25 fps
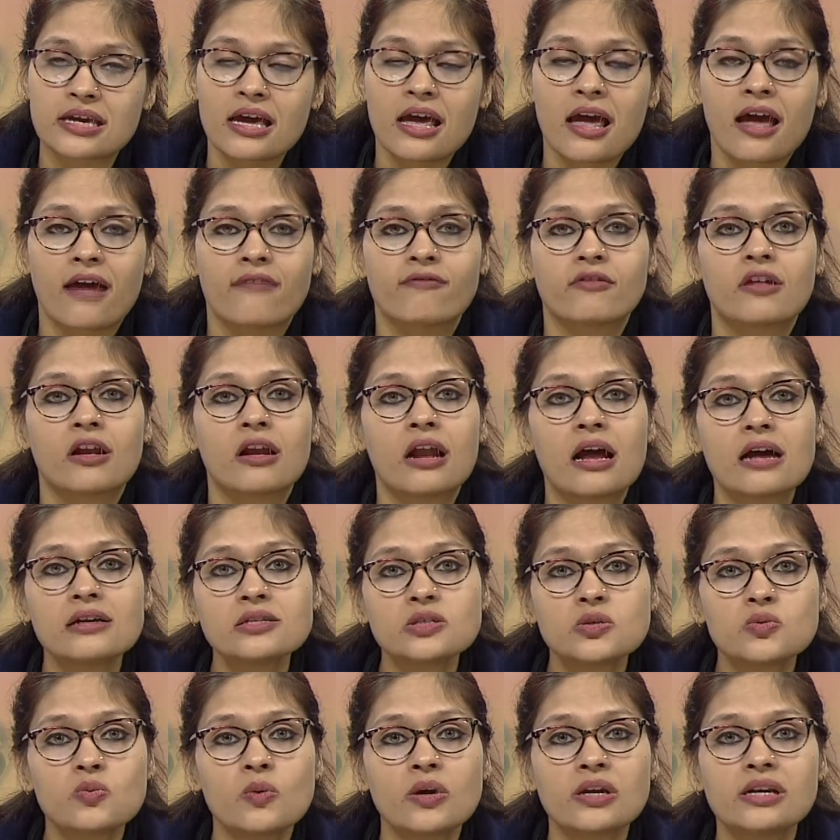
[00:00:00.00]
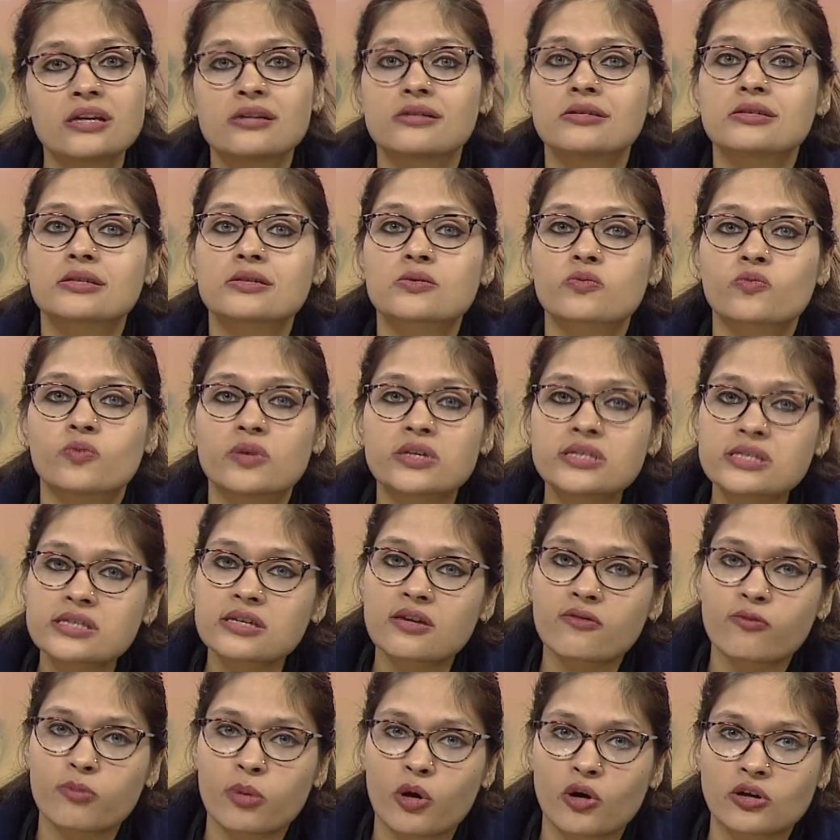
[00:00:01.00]
And the last one is
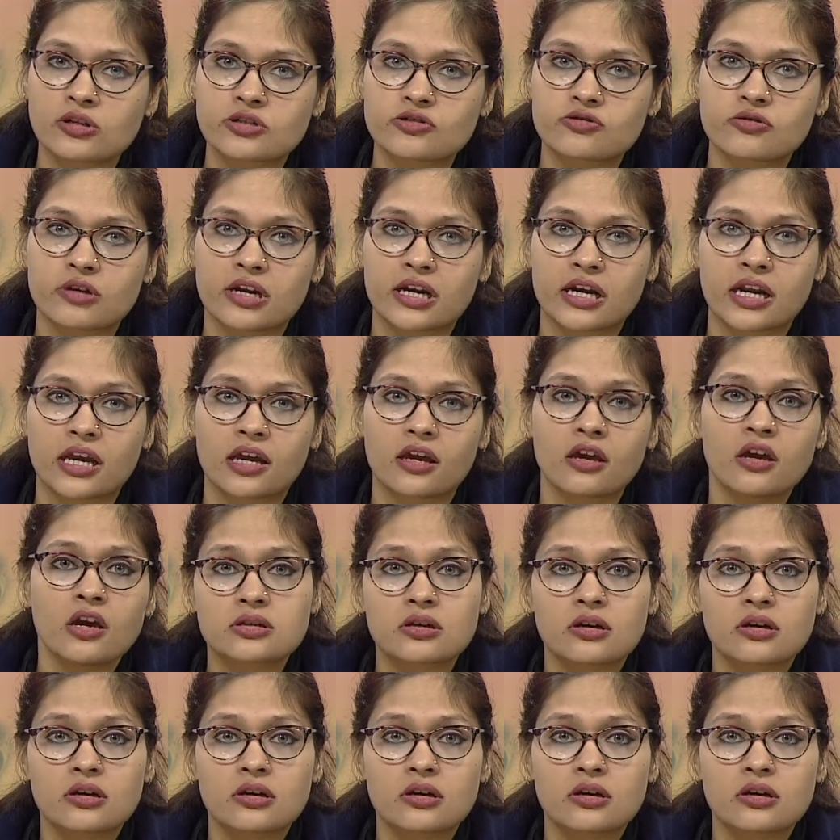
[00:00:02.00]
vestibule training.